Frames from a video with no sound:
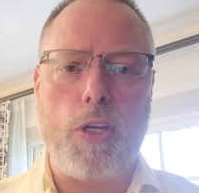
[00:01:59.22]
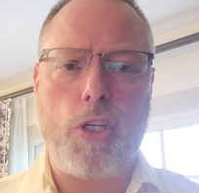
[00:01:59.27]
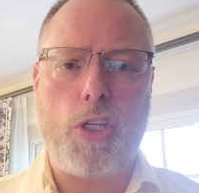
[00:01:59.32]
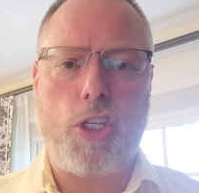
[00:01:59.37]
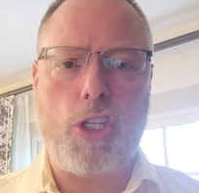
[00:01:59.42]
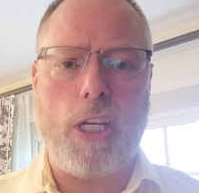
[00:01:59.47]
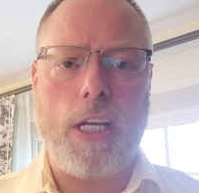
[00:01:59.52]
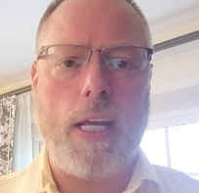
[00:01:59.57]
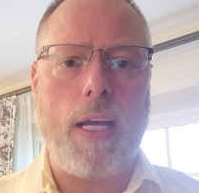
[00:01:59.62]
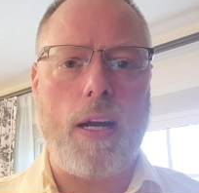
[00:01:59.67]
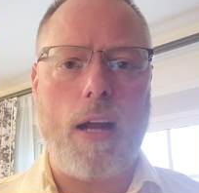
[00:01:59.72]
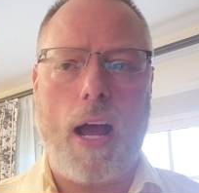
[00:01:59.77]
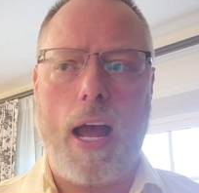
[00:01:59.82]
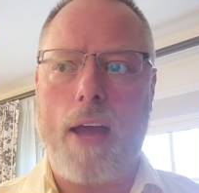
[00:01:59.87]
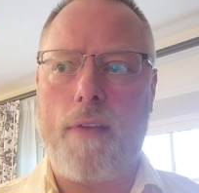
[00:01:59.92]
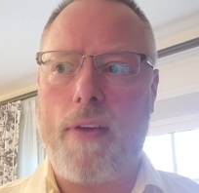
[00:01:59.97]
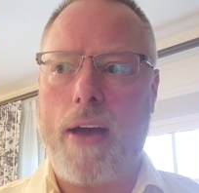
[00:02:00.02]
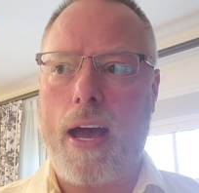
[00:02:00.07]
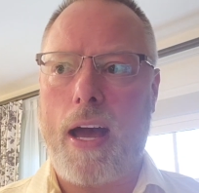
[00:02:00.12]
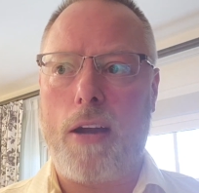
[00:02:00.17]
she and I
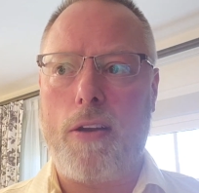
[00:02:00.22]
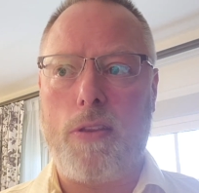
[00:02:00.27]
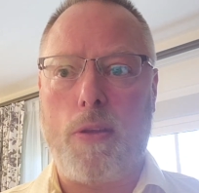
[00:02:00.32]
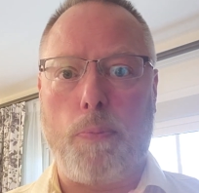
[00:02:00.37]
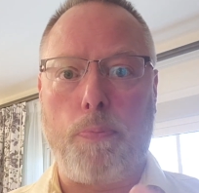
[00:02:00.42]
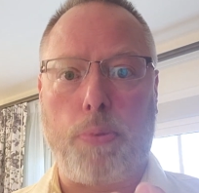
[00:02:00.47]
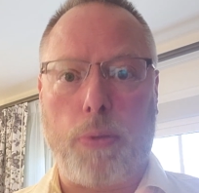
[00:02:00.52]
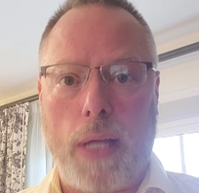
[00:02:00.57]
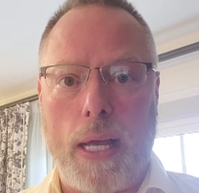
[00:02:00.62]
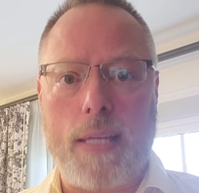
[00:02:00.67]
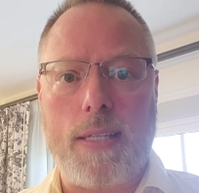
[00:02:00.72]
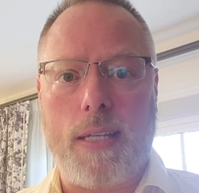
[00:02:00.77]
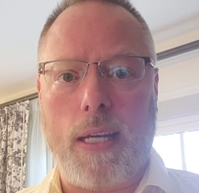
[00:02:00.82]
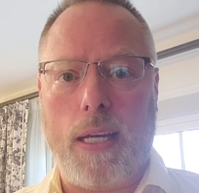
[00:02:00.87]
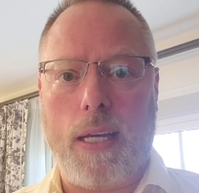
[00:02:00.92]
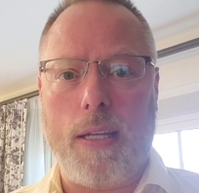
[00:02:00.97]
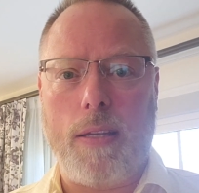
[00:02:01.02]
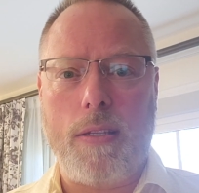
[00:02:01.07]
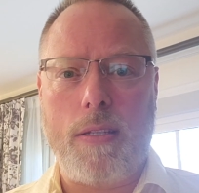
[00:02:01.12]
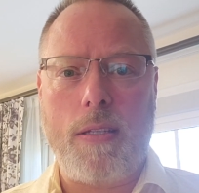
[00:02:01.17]
have had the
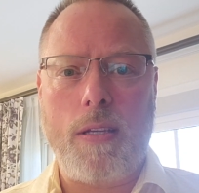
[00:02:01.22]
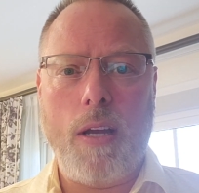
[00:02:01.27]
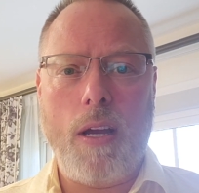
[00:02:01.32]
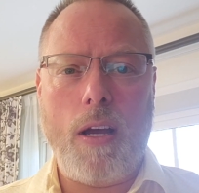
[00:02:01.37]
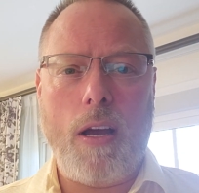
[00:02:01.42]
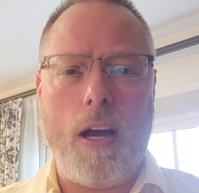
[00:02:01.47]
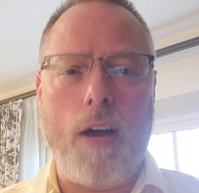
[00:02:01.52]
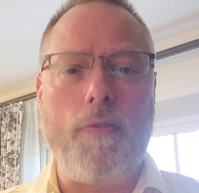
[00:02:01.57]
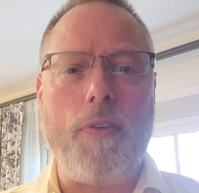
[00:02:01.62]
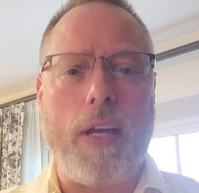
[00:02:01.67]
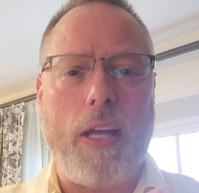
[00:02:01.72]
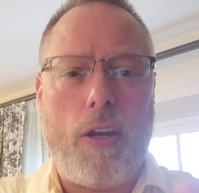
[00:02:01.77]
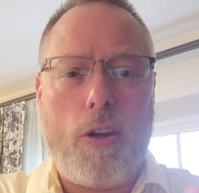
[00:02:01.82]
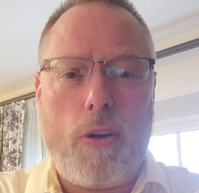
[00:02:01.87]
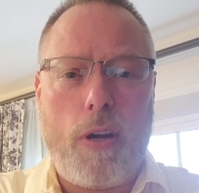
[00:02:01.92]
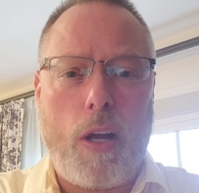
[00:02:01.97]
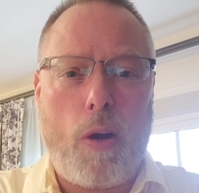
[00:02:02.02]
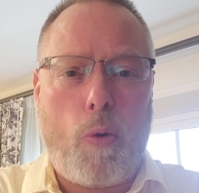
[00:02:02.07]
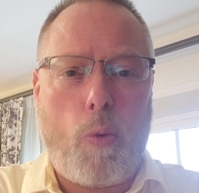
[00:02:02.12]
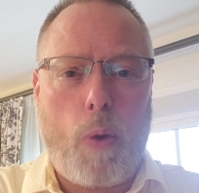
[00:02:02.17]
blessings of
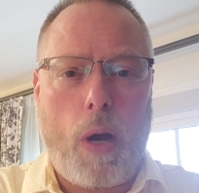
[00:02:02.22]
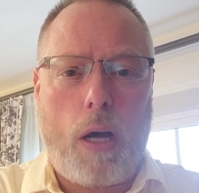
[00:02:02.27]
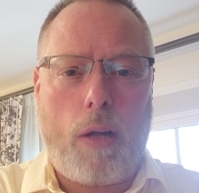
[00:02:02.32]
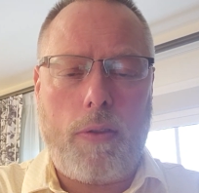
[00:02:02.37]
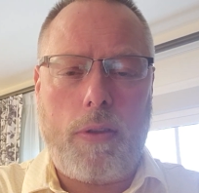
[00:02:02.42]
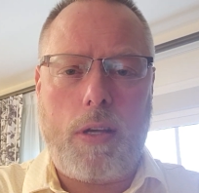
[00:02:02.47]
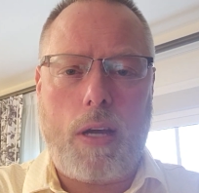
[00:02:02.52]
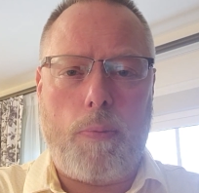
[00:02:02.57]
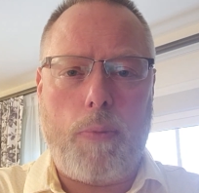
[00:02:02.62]
internet wealth